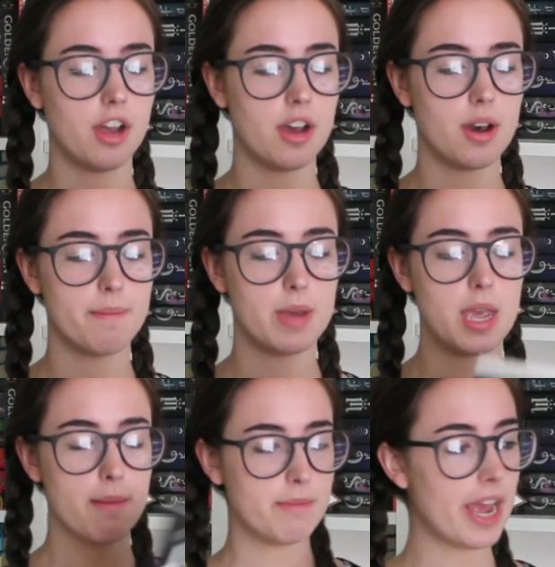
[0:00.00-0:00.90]
Um,
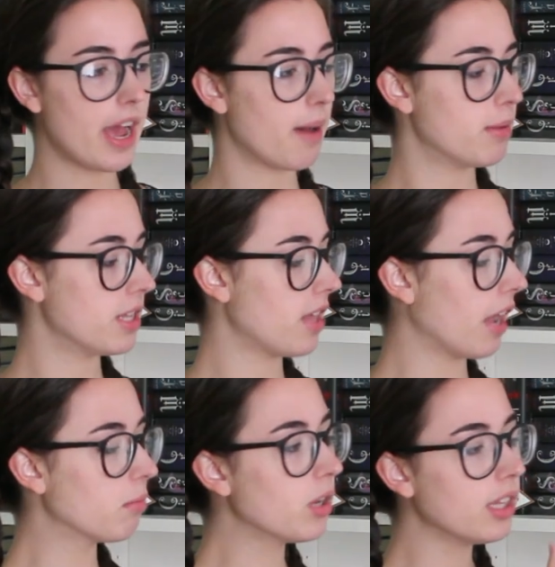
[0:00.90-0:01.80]
yeah, but
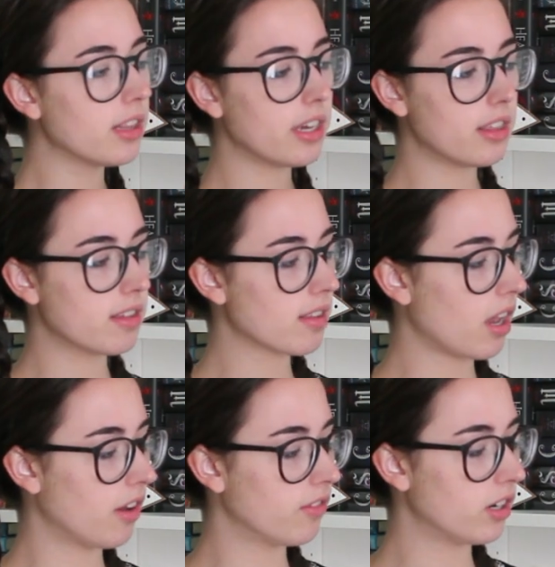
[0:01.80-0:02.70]
I really like this
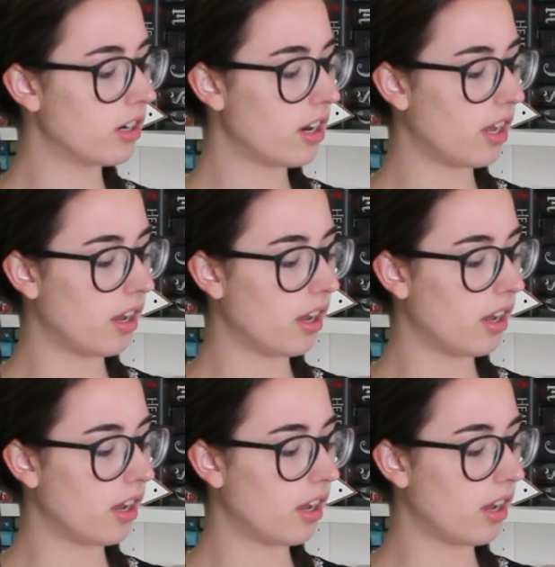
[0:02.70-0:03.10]
cover.